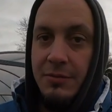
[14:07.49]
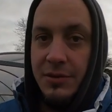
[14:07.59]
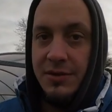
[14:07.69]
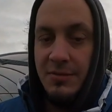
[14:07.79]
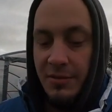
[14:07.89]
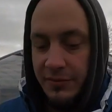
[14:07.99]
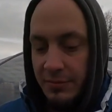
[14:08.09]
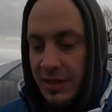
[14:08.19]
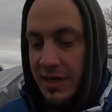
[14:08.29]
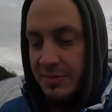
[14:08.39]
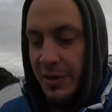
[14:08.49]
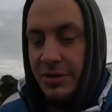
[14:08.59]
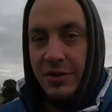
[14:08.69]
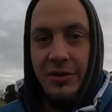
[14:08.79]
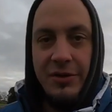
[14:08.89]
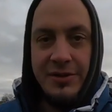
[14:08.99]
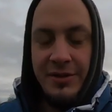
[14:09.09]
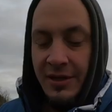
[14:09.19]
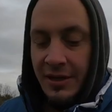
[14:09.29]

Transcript: but some of them taste better than others.